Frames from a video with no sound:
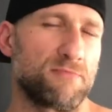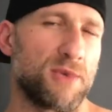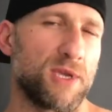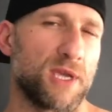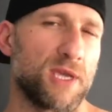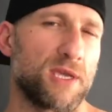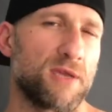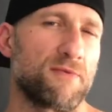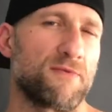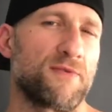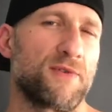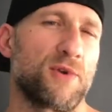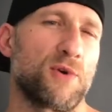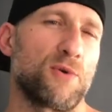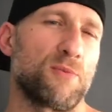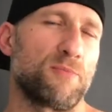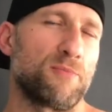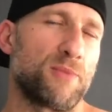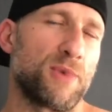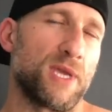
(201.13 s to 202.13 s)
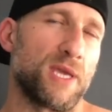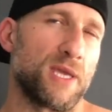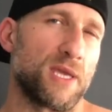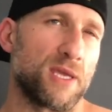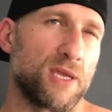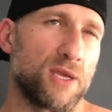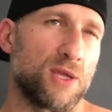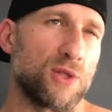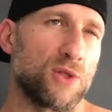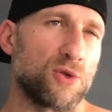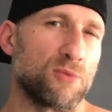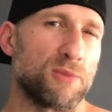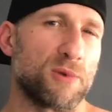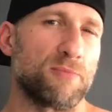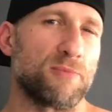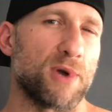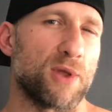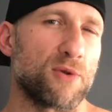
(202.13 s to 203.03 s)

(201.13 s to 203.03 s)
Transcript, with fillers: making me feel a little bit